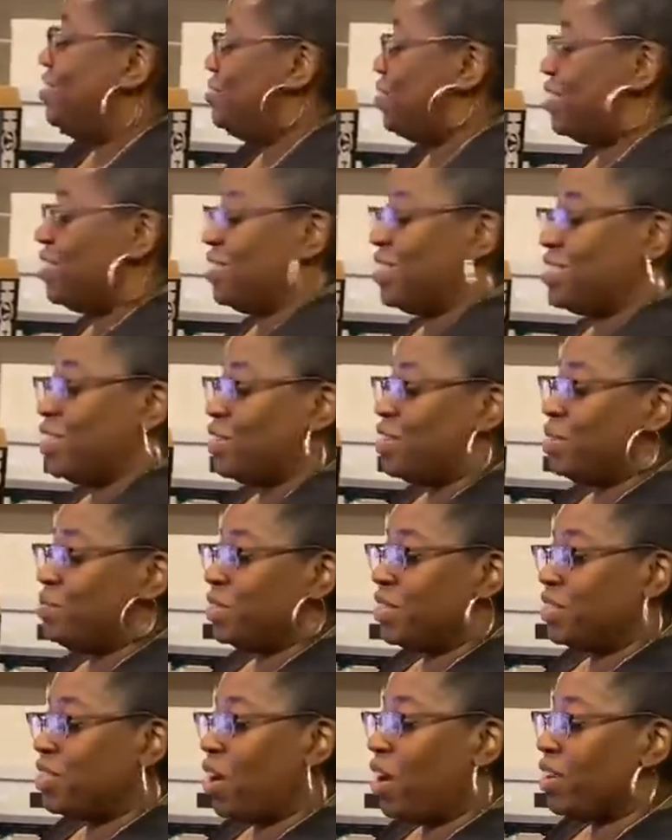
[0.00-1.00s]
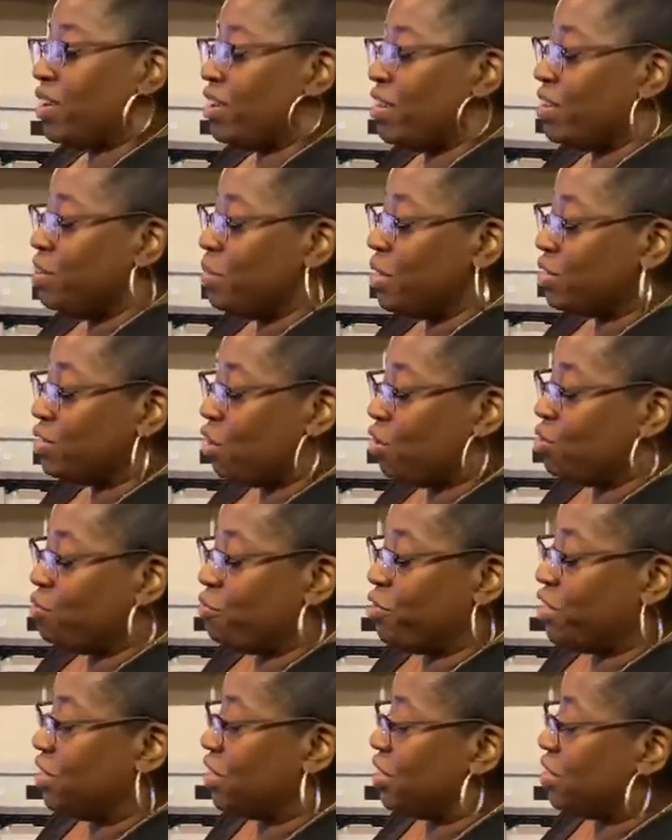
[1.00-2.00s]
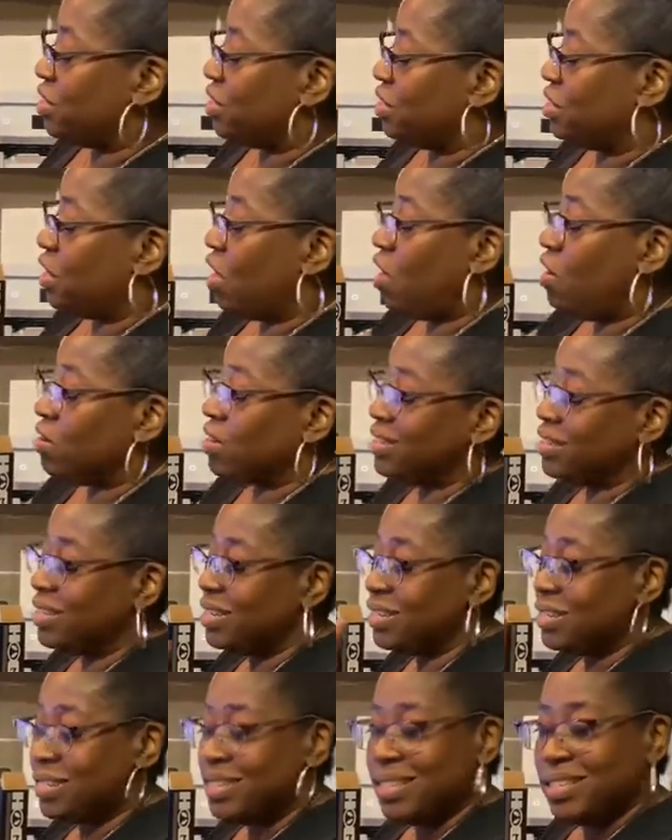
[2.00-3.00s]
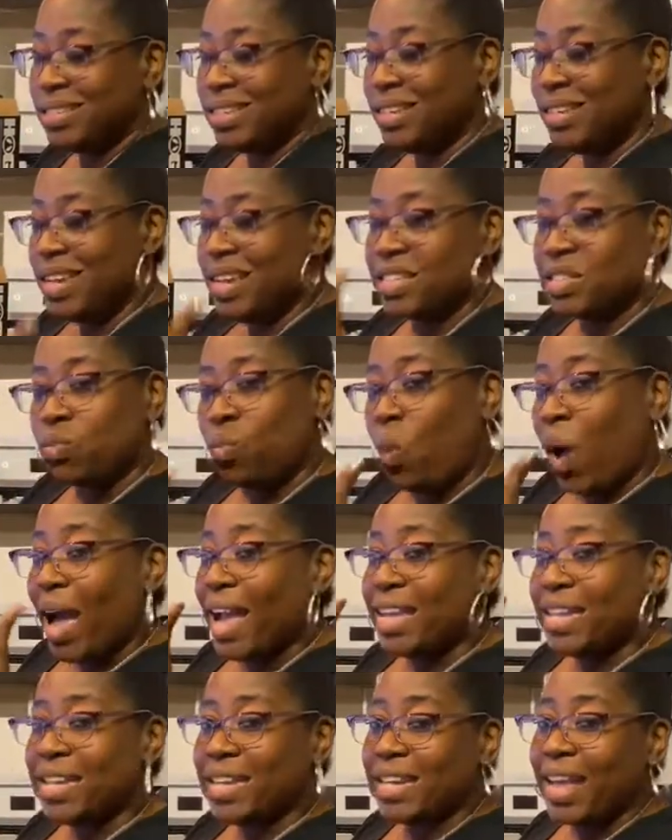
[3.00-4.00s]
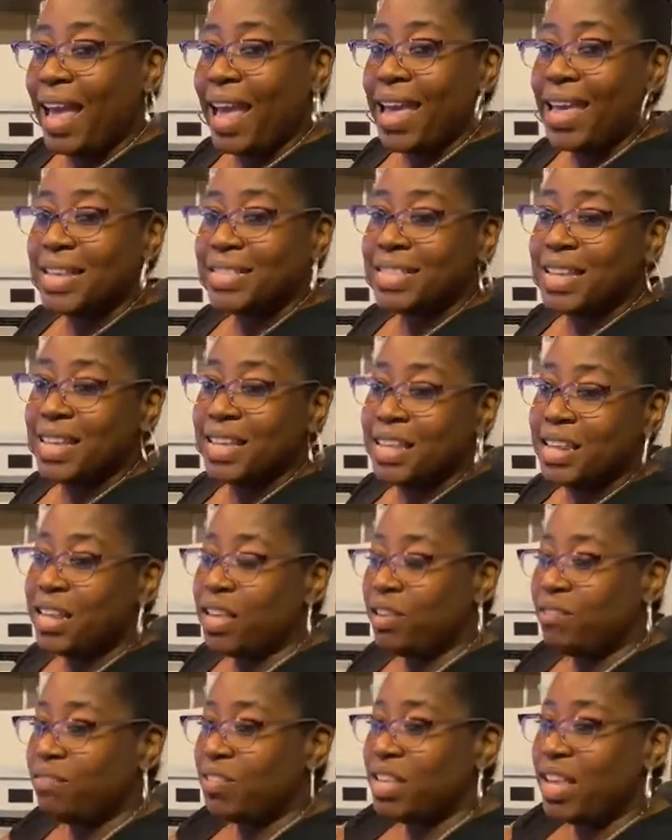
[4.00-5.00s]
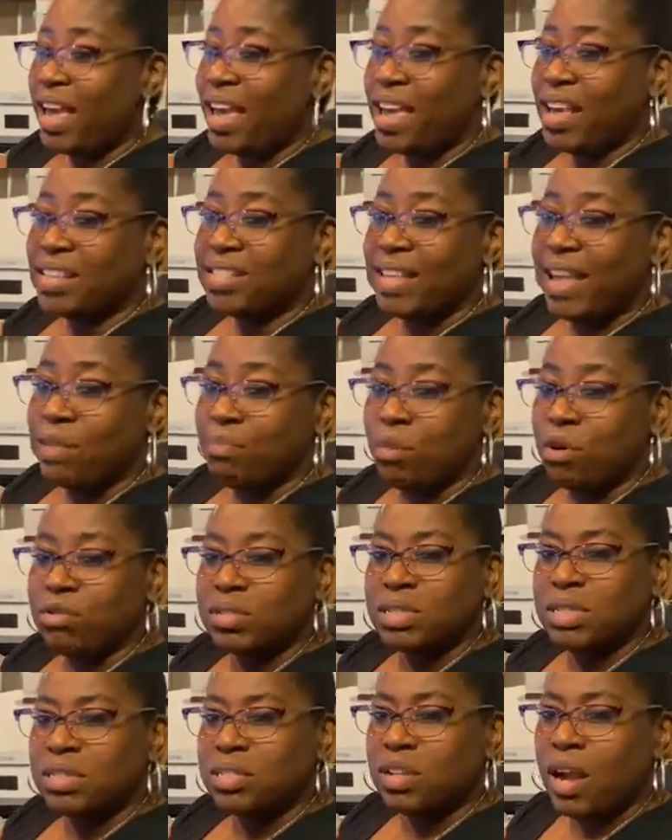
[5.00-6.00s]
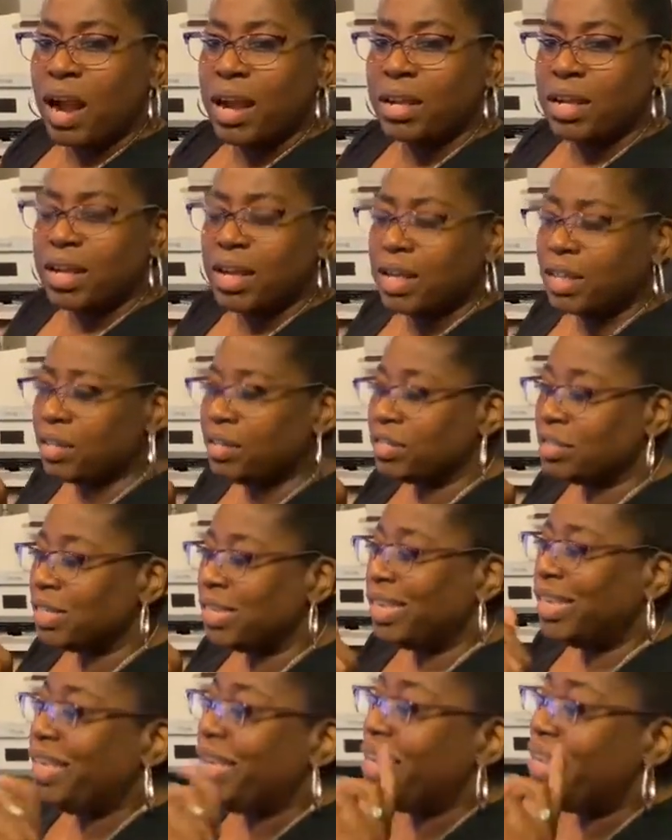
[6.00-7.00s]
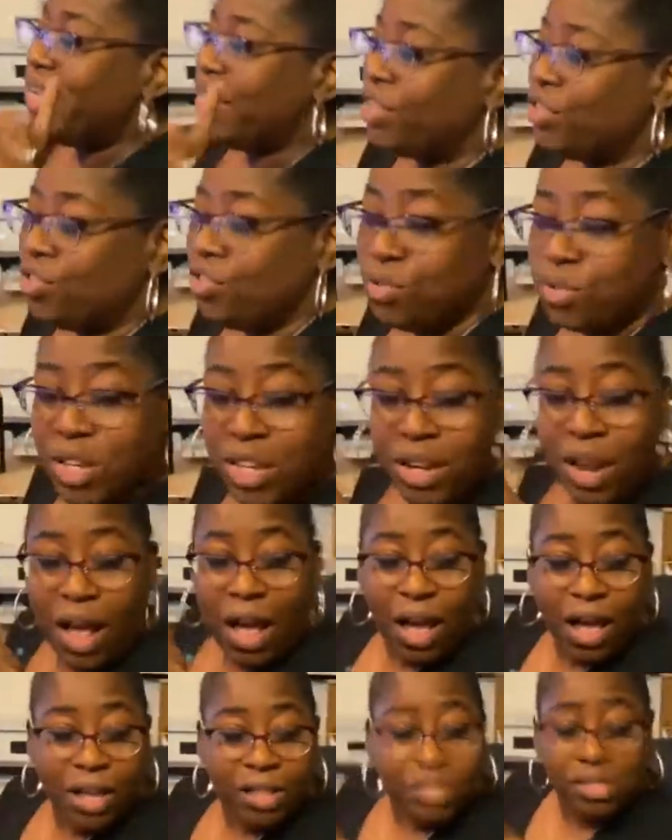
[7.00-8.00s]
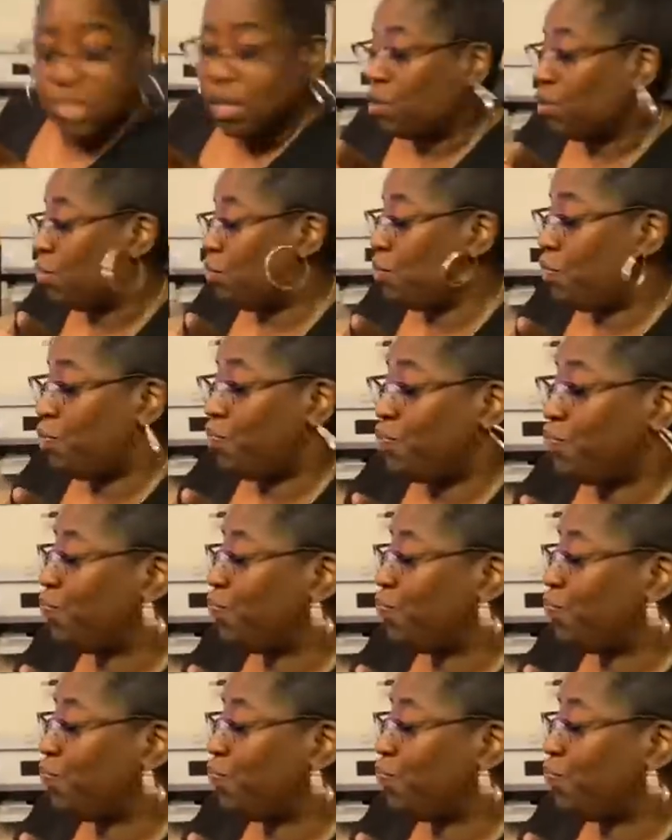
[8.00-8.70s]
You can sub a dark image over it, just as long as the less white it has in it. If it has like mostly dark colors, you can also